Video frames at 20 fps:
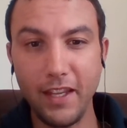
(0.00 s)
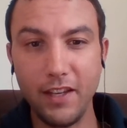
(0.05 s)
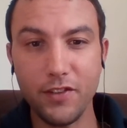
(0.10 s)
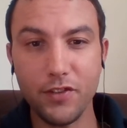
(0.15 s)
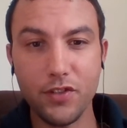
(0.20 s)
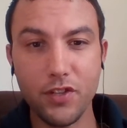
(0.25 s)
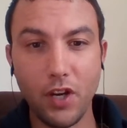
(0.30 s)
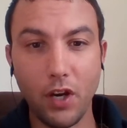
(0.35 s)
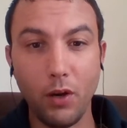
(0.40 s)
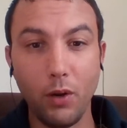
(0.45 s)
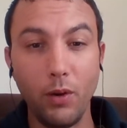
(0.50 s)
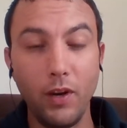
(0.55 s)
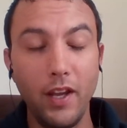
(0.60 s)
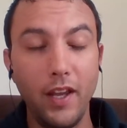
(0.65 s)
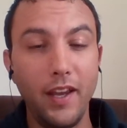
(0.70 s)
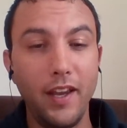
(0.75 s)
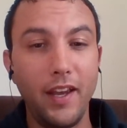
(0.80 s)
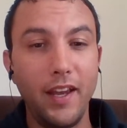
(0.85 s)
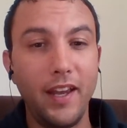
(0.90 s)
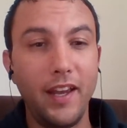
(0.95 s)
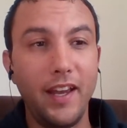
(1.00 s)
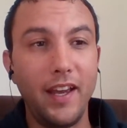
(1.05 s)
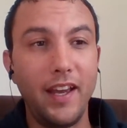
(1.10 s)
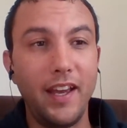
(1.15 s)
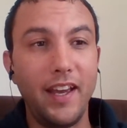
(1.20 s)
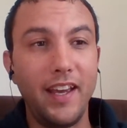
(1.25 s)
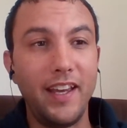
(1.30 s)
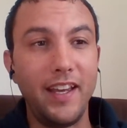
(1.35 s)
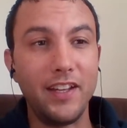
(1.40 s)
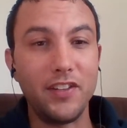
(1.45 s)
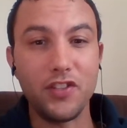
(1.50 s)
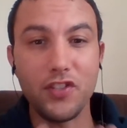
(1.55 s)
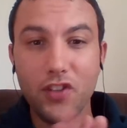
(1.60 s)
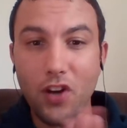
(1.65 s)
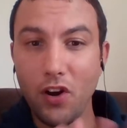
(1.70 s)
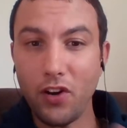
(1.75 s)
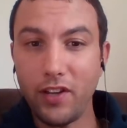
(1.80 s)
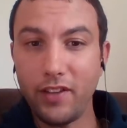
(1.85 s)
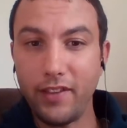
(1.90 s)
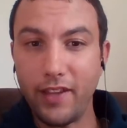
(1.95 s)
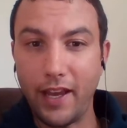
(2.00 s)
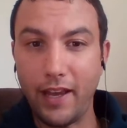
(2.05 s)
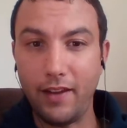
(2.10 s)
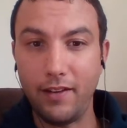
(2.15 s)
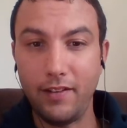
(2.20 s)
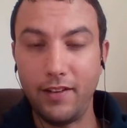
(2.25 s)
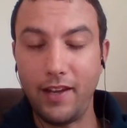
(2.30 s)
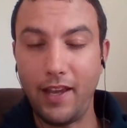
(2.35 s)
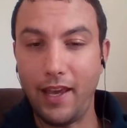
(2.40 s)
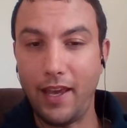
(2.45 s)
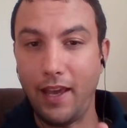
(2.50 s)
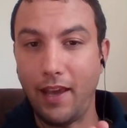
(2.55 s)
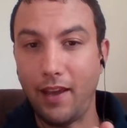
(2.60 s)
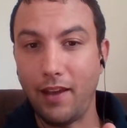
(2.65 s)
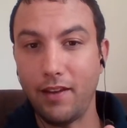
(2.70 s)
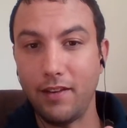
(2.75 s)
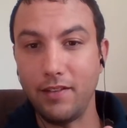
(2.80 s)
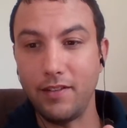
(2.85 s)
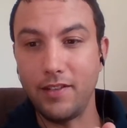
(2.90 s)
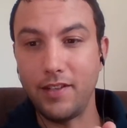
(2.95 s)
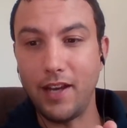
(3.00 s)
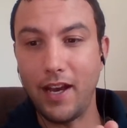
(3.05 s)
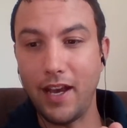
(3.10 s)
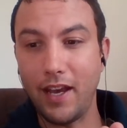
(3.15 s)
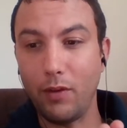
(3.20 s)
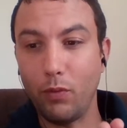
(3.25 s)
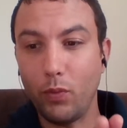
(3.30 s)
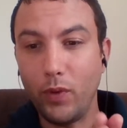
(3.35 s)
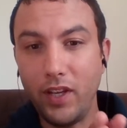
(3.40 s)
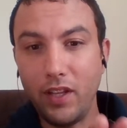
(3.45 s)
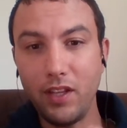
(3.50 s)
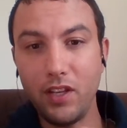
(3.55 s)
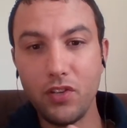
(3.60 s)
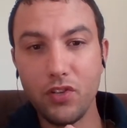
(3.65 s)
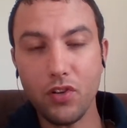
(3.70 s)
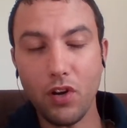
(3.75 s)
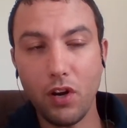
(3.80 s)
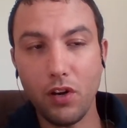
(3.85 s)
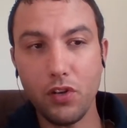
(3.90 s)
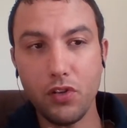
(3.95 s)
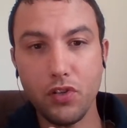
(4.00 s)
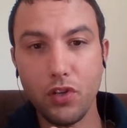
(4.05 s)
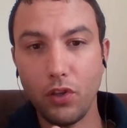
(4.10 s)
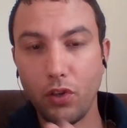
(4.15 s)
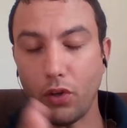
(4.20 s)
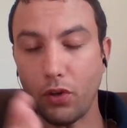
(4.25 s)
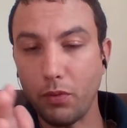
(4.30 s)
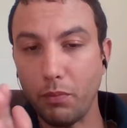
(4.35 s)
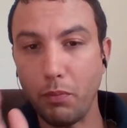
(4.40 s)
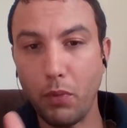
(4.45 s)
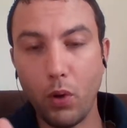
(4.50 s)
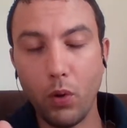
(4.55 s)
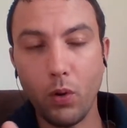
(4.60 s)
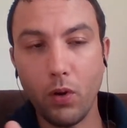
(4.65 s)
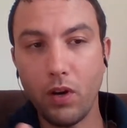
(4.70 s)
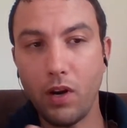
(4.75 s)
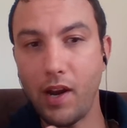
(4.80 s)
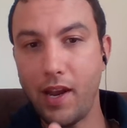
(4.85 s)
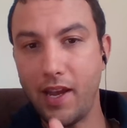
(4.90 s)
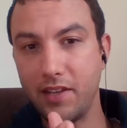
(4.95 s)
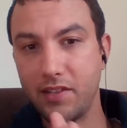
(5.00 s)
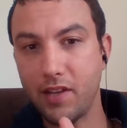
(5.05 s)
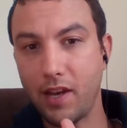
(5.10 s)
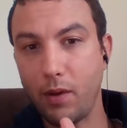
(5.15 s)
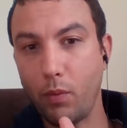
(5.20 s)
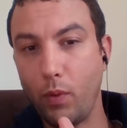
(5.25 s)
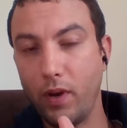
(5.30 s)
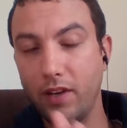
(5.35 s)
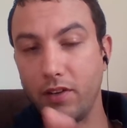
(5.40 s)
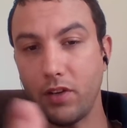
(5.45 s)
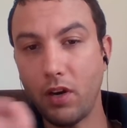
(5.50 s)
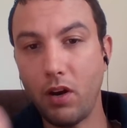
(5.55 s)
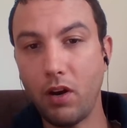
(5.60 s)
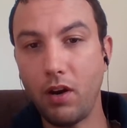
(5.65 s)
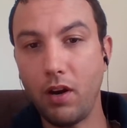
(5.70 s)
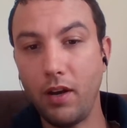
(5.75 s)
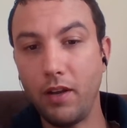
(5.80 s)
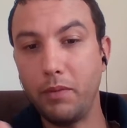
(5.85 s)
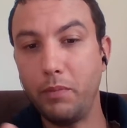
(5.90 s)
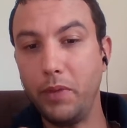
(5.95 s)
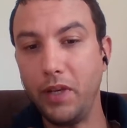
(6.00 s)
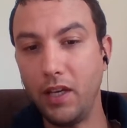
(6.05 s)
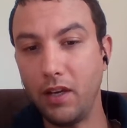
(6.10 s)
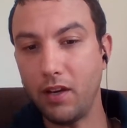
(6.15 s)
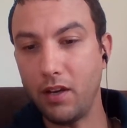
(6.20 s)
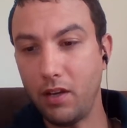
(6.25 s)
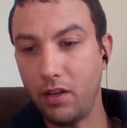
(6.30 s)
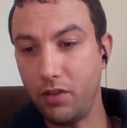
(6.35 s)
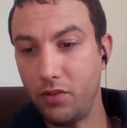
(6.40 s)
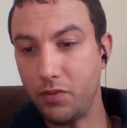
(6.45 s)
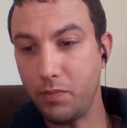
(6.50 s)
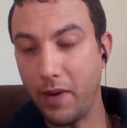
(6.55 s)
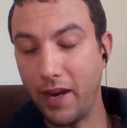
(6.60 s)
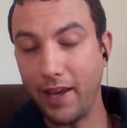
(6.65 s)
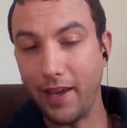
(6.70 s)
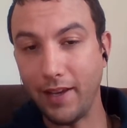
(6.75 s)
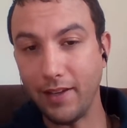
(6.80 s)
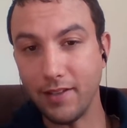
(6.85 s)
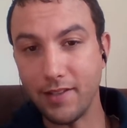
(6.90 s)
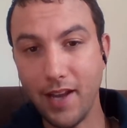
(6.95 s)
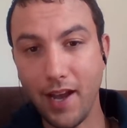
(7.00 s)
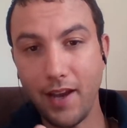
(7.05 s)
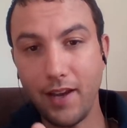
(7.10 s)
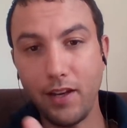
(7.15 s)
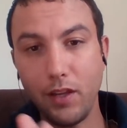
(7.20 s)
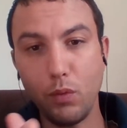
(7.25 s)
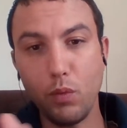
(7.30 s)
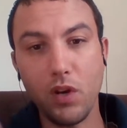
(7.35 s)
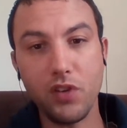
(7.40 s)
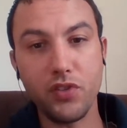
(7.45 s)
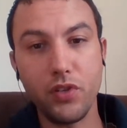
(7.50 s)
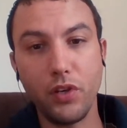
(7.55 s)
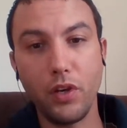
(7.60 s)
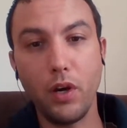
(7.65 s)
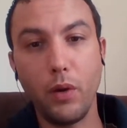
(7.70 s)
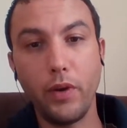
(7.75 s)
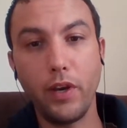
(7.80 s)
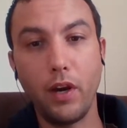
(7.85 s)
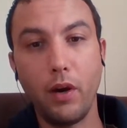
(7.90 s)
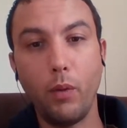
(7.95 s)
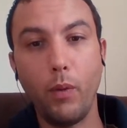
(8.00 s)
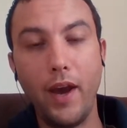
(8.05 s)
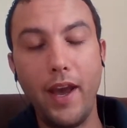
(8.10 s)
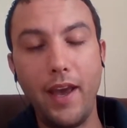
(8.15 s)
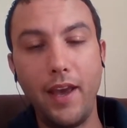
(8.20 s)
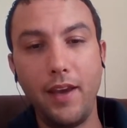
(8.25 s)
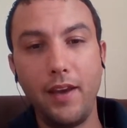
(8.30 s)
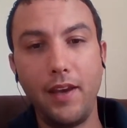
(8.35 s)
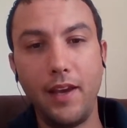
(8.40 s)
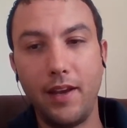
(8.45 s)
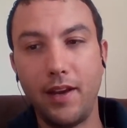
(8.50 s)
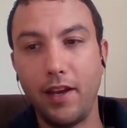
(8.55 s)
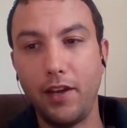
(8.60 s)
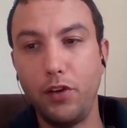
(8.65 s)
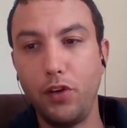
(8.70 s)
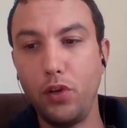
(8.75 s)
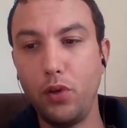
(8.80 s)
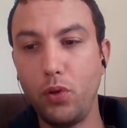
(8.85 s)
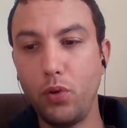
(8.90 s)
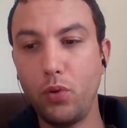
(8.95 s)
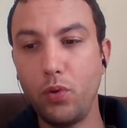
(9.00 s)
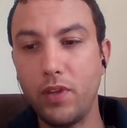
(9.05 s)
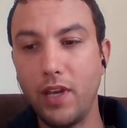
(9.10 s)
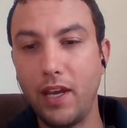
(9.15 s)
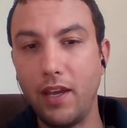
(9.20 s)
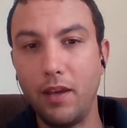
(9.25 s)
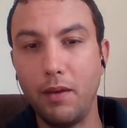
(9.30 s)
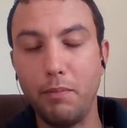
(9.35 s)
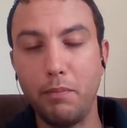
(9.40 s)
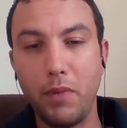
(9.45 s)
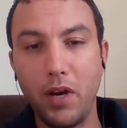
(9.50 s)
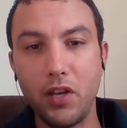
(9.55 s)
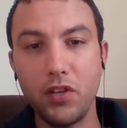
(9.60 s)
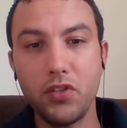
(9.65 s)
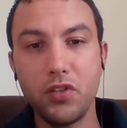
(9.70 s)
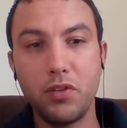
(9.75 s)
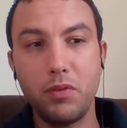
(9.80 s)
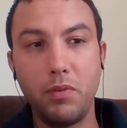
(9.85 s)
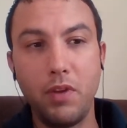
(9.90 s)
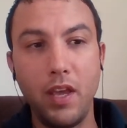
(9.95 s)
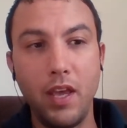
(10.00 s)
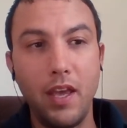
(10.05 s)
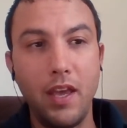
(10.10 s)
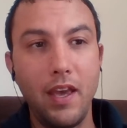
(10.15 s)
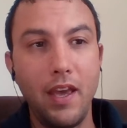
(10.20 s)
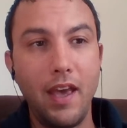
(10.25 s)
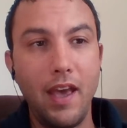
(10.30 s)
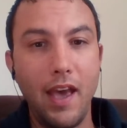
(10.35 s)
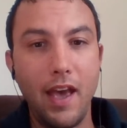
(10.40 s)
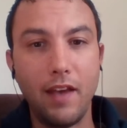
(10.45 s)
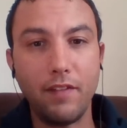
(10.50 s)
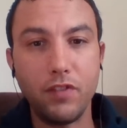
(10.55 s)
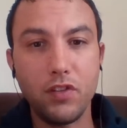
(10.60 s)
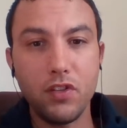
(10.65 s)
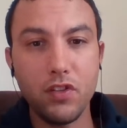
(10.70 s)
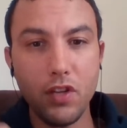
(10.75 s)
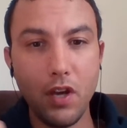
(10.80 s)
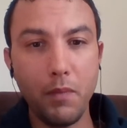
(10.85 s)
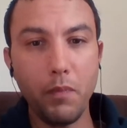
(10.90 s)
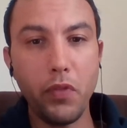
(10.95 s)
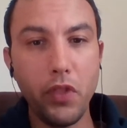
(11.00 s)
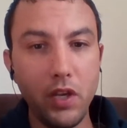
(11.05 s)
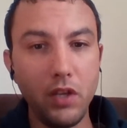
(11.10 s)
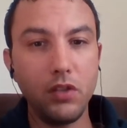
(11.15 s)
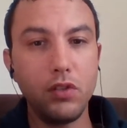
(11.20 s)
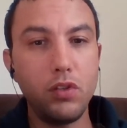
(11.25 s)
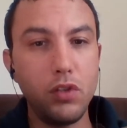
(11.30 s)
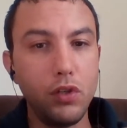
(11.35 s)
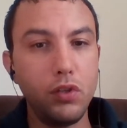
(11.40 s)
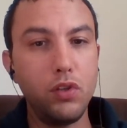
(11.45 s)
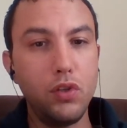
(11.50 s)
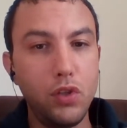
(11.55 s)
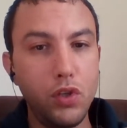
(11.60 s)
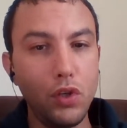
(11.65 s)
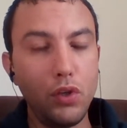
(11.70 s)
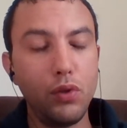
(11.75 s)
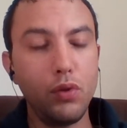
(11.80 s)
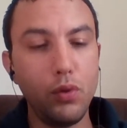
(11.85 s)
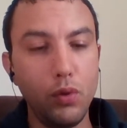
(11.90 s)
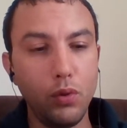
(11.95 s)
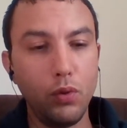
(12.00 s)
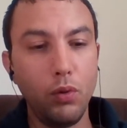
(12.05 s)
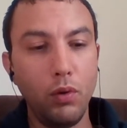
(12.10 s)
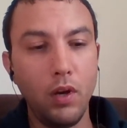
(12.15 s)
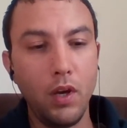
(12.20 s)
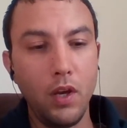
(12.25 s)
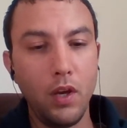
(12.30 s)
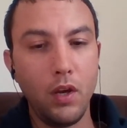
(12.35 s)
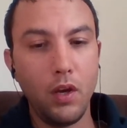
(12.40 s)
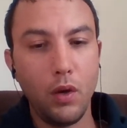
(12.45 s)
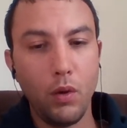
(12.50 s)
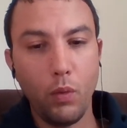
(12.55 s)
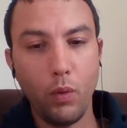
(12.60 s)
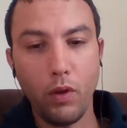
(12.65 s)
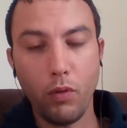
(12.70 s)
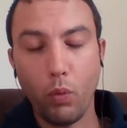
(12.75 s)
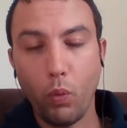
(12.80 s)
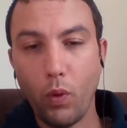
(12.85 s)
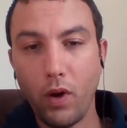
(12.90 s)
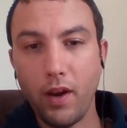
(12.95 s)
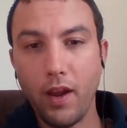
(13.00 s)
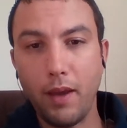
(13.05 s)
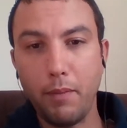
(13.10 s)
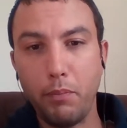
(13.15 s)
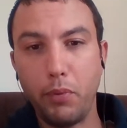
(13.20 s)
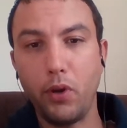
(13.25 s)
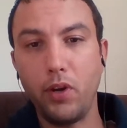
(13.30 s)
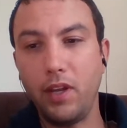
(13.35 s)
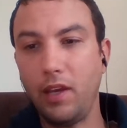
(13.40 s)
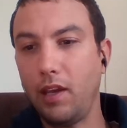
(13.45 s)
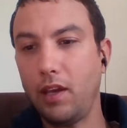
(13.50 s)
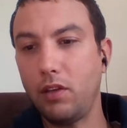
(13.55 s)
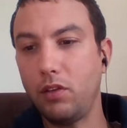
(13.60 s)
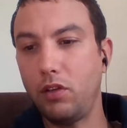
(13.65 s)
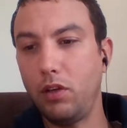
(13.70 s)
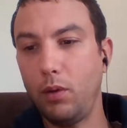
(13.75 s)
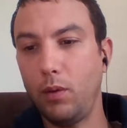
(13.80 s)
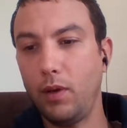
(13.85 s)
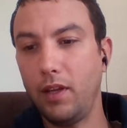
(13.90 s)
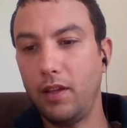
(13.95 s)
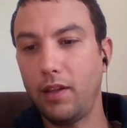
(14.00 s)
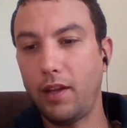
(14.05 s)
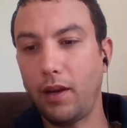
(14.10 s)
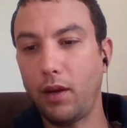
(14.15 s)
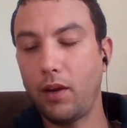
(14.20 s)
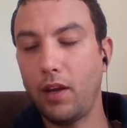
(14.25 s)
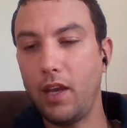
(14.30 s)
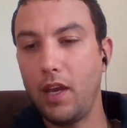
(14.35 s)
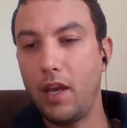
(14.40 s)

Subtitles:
So it started then, and I really started to learn more as I went on because my anxiety wasn't going away, and I knew that it must have something to do with what I'm putting into it. Like,